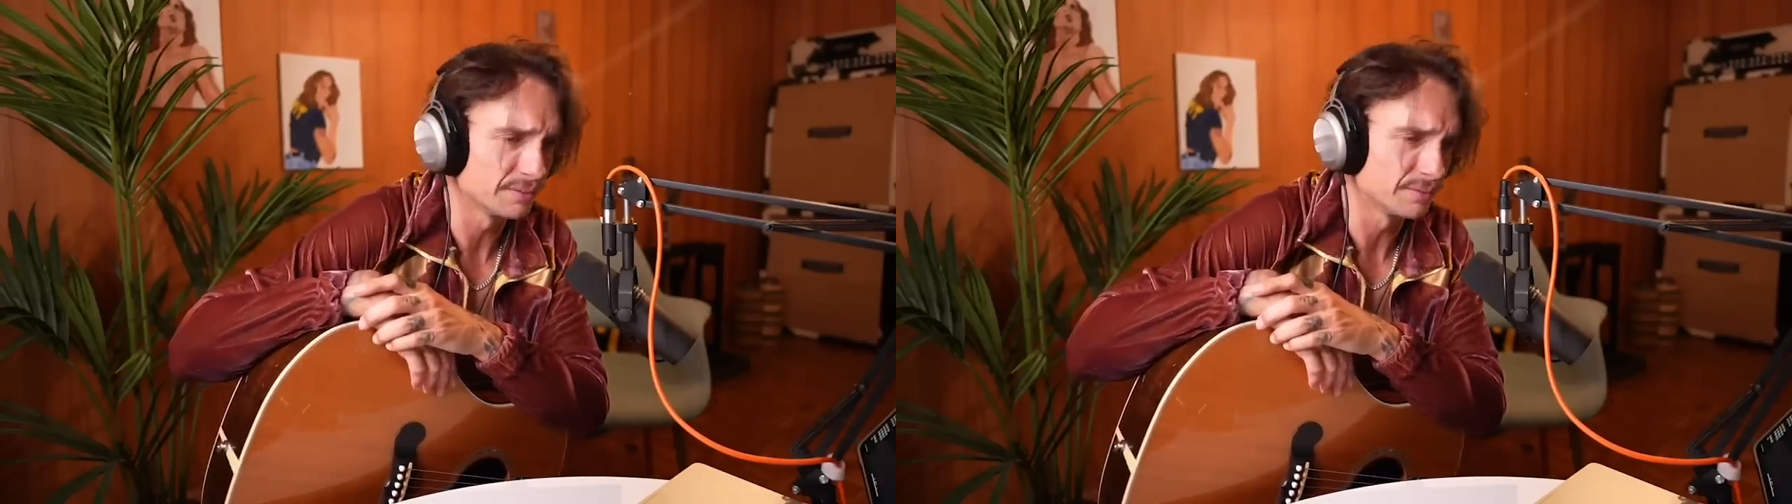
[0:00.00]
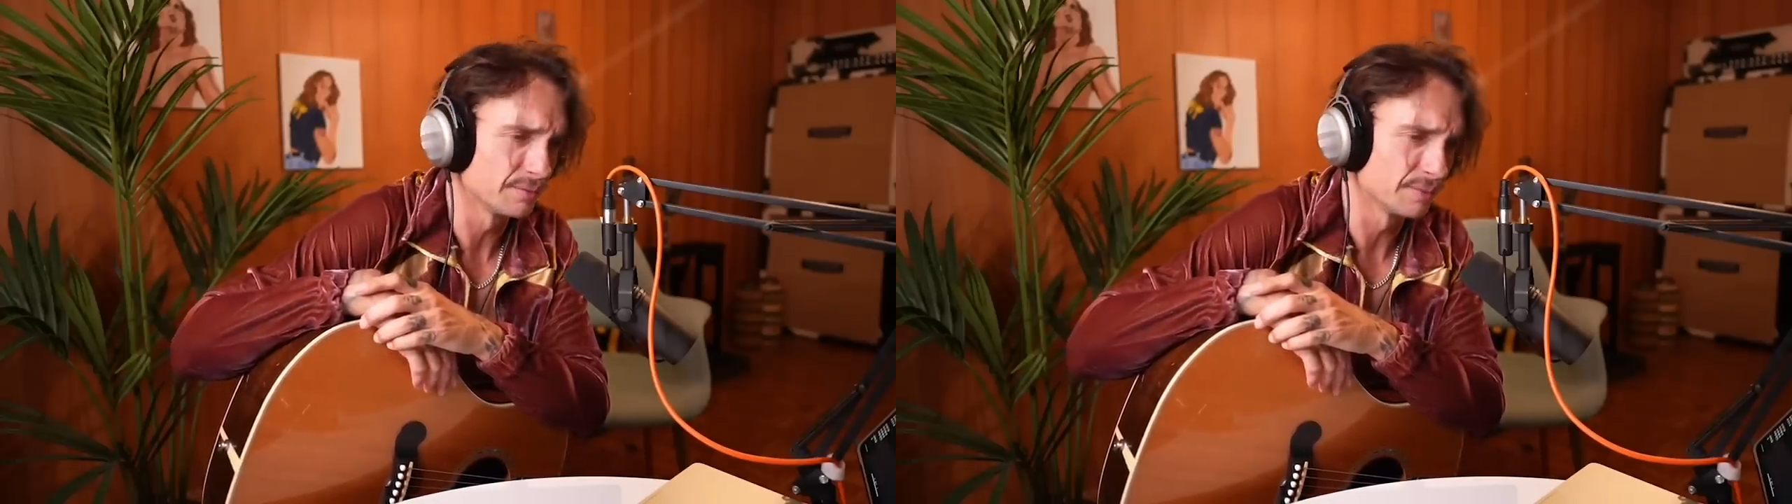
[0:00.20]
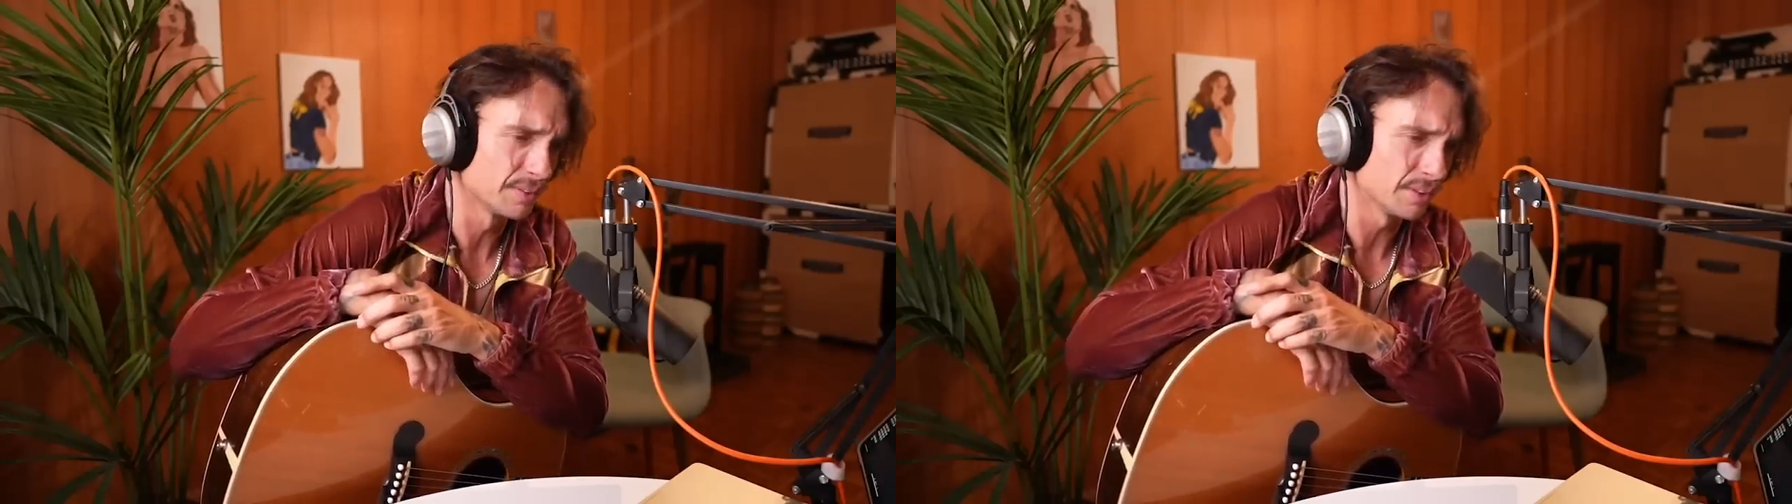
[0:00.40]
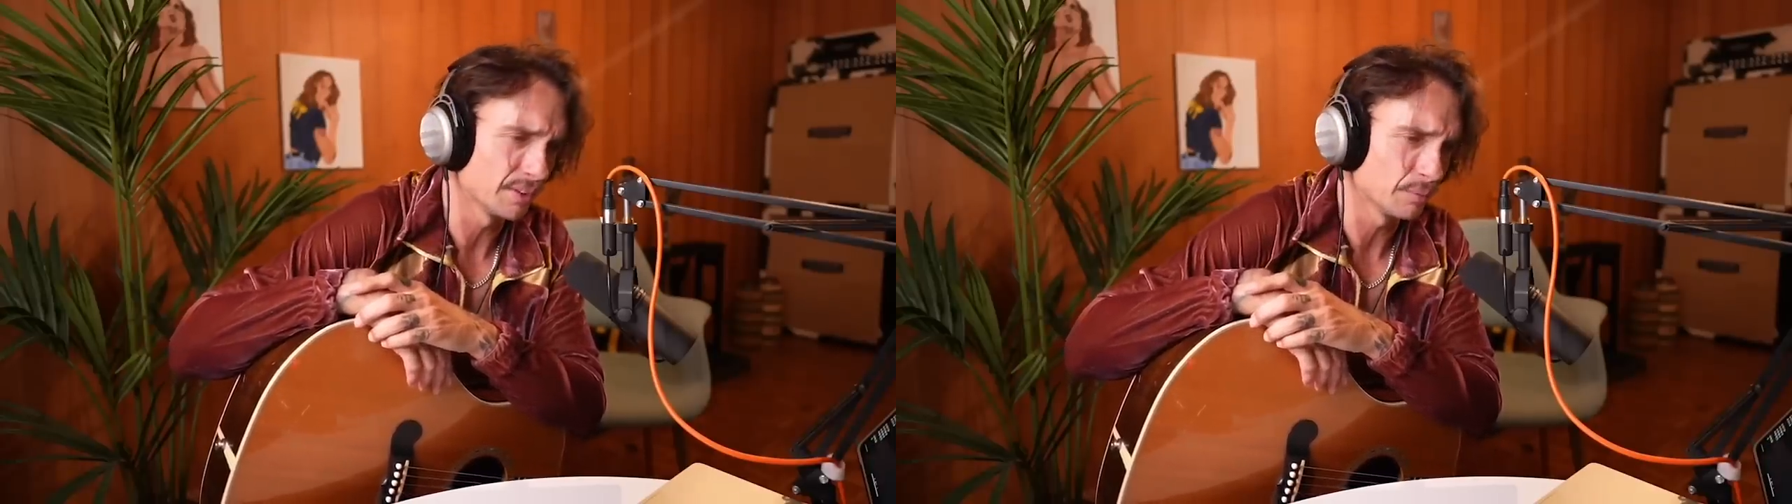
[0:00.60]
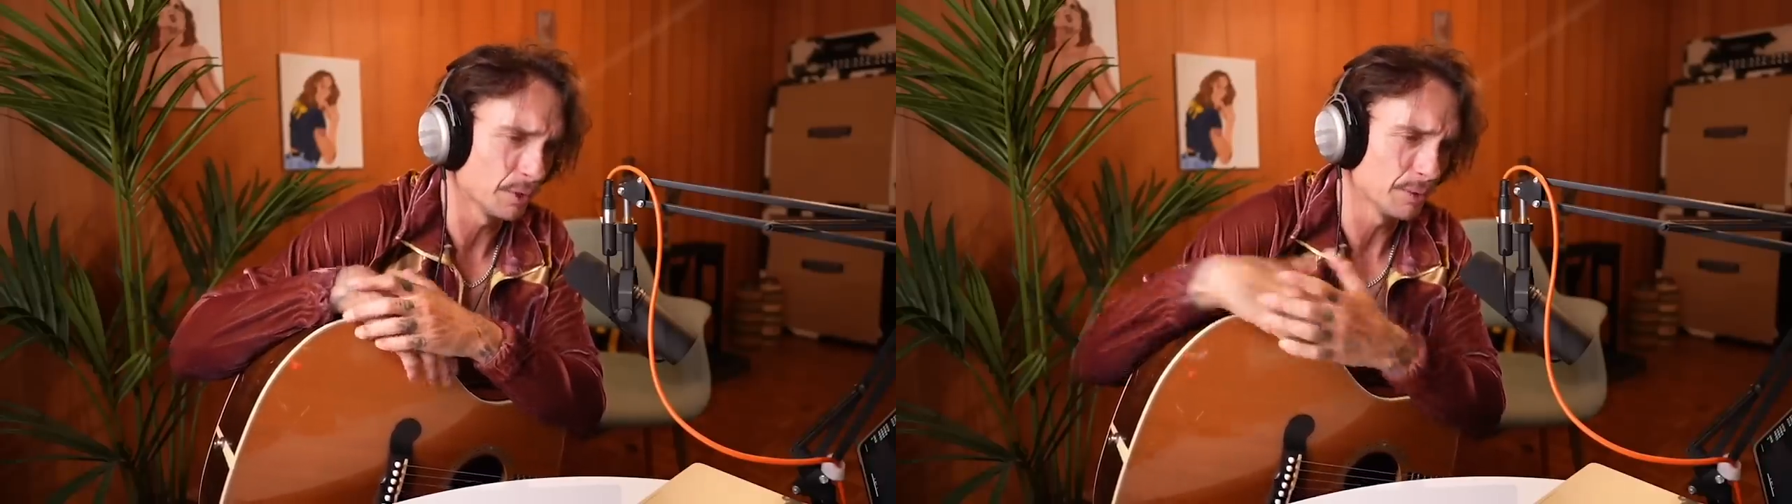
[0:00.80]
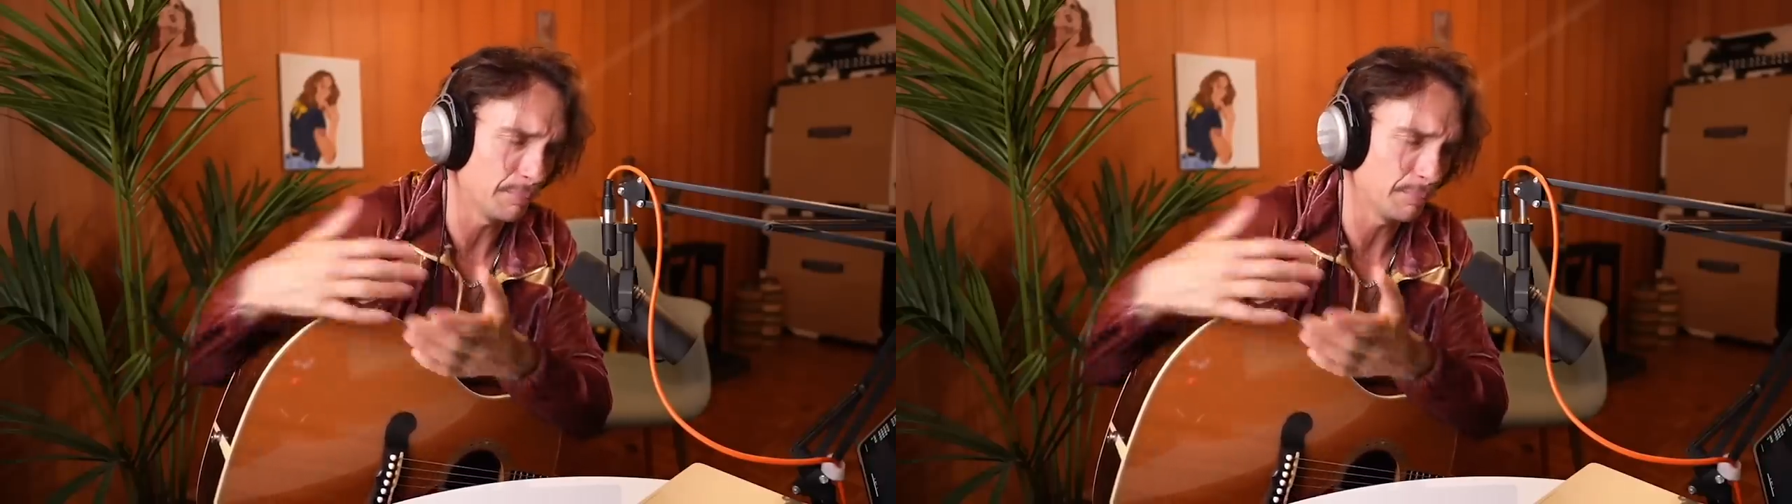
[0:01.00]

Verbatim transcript: of look at what the